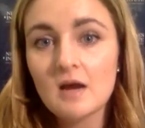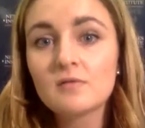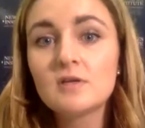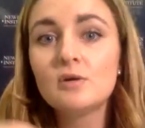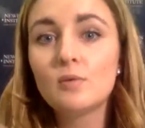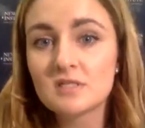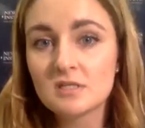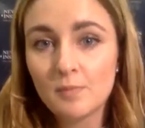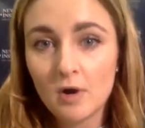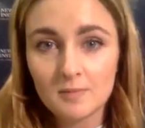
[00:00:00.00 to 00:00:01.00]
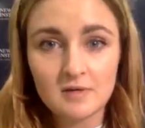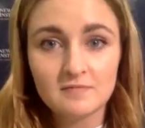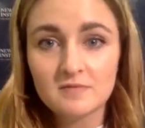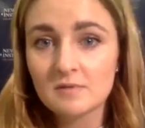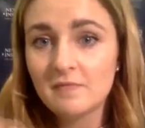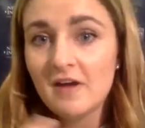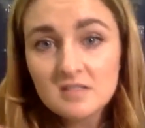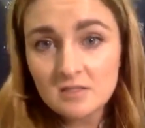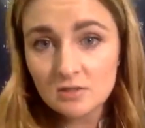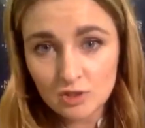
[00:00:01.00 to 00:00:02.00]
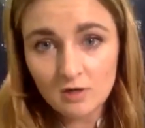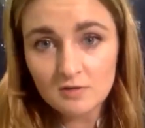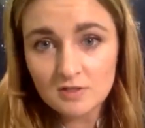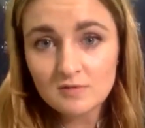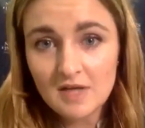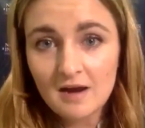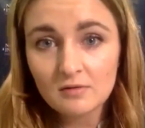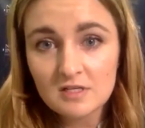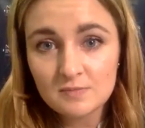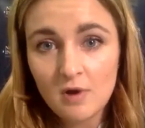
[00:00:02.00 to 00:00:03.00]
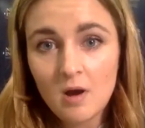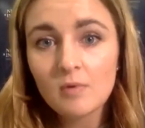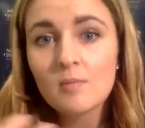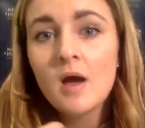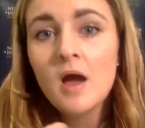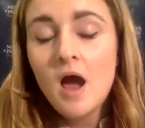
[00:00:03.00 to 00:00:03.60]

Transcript: how the US Department of Defense should also tackle this problem,